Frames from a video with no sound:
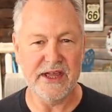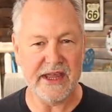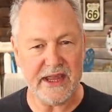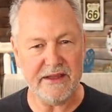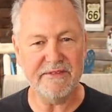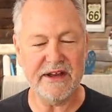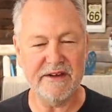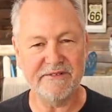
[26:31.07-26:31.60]

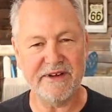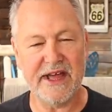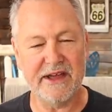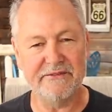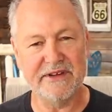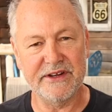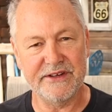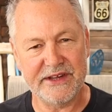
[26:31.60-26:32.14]
Even if I
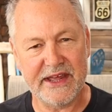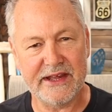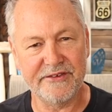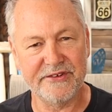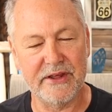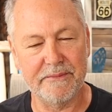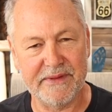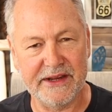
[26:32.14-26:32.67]
have to take
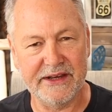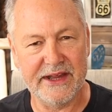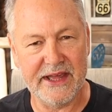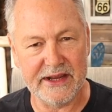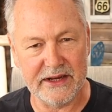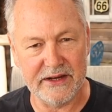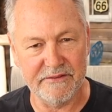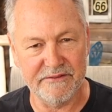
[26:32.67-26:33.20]
something
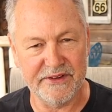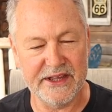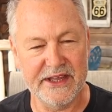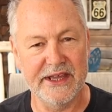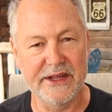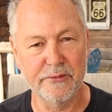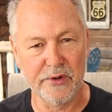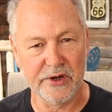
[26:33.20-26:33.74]
negative
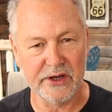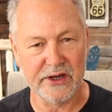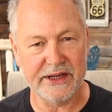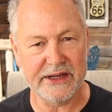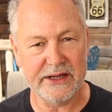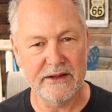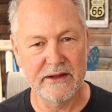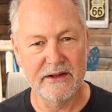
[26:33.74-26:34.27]

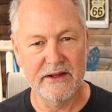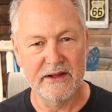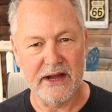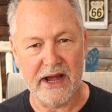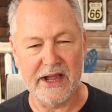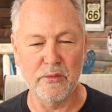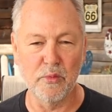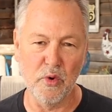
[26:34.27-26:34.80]
inwardly,
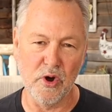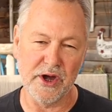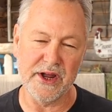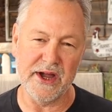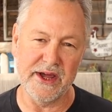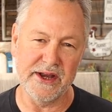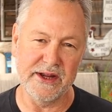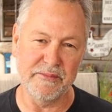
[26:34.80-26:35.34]
I work
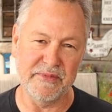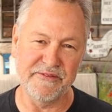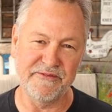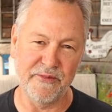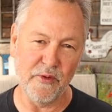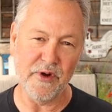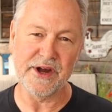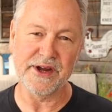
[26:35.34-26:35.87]
on it
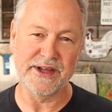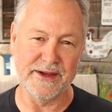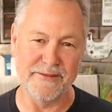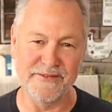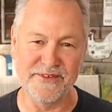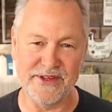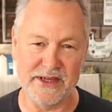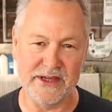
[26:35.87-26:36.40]
before it
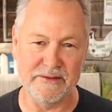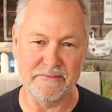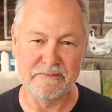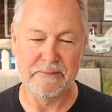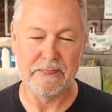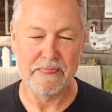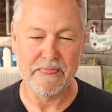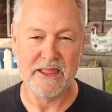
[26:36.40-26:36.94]
comes in,
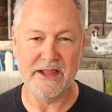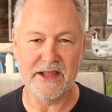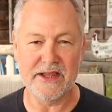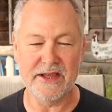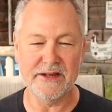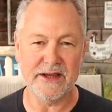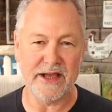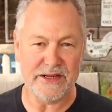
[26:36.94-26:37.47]

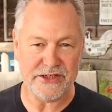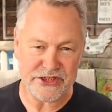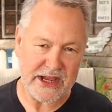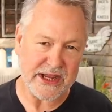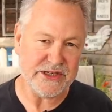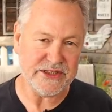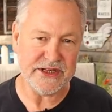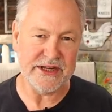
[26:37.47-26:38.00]
and I
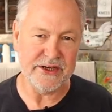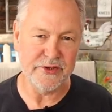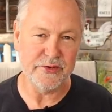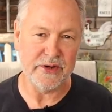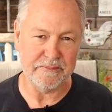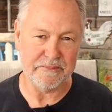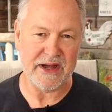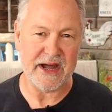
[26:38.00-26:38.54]
change it
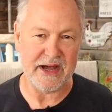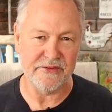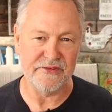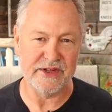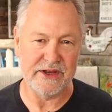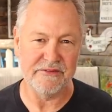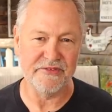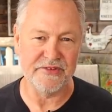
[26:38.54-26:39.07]
into a
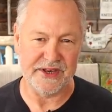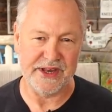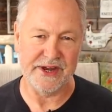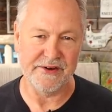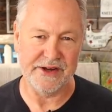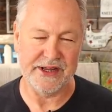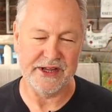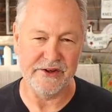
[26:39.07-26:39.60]
positive
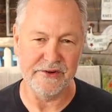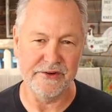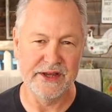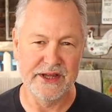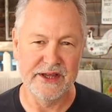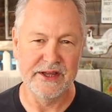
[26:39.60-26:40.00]
scenario,